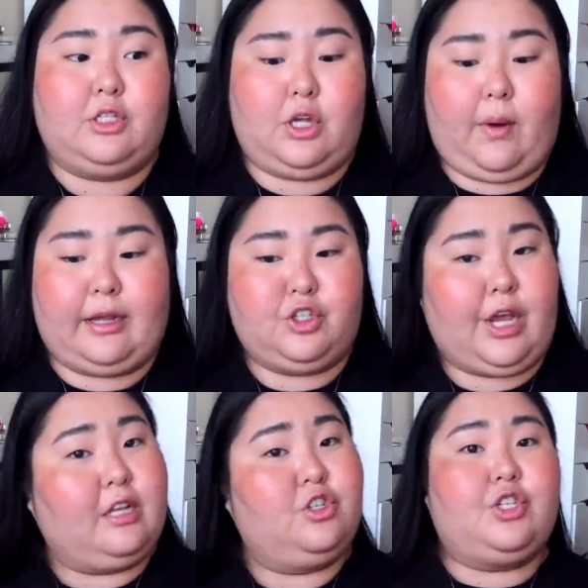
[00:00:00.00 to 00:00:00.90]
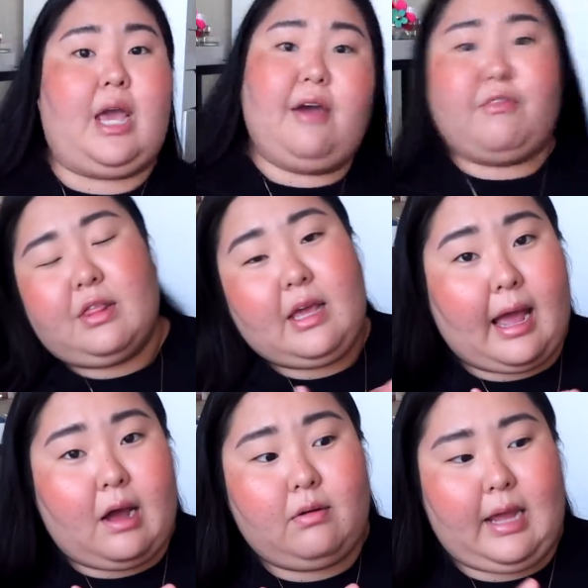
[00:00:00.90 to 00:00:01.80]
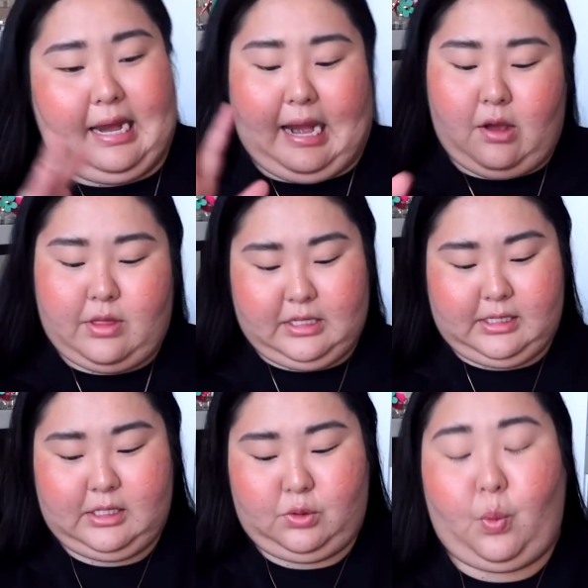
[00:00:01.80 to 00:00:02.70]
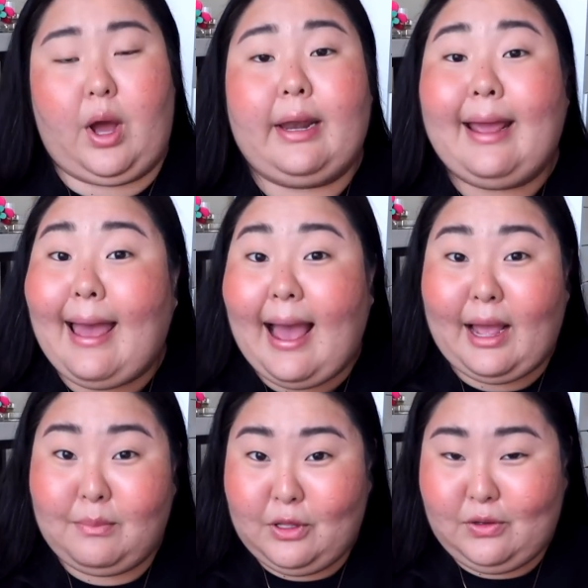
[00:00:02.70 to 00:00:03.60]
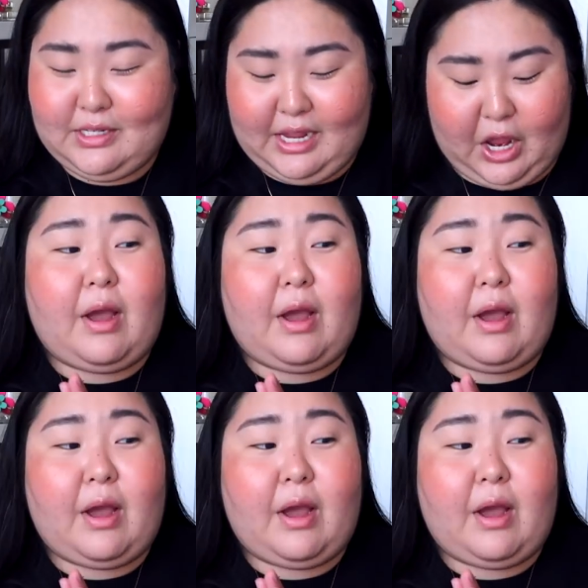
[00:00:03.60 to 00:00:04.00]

So I changed everything out and now this is what I'm using.